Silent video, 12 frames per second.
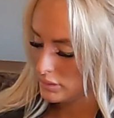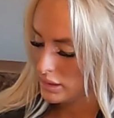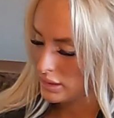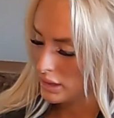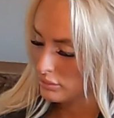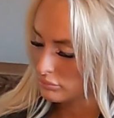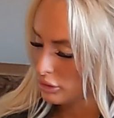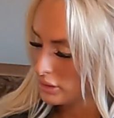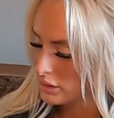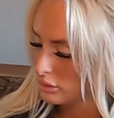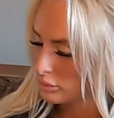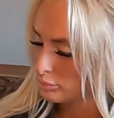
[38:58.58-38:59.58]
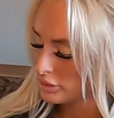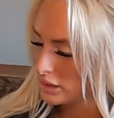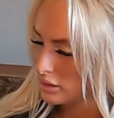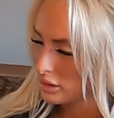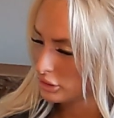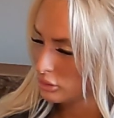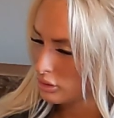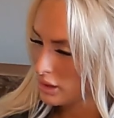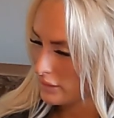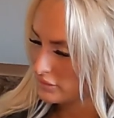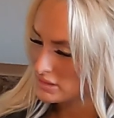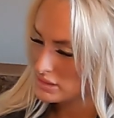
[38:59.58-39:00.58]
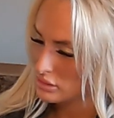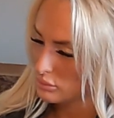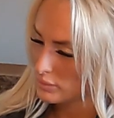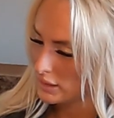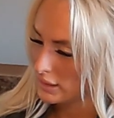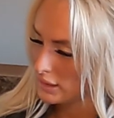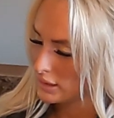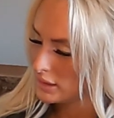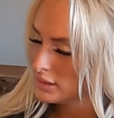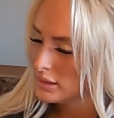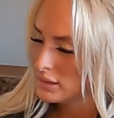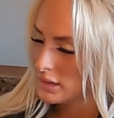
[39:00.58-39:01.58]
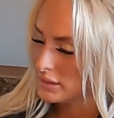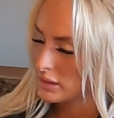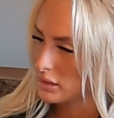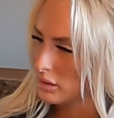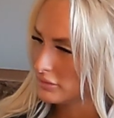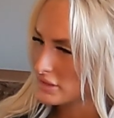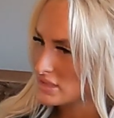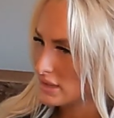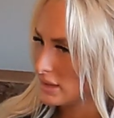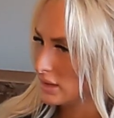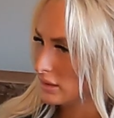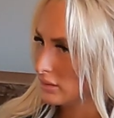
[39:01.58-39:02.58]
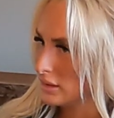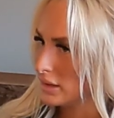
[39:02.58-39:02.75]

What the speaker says: And I rodeoed pretty hardcore every single weekend. And then all of a sudden,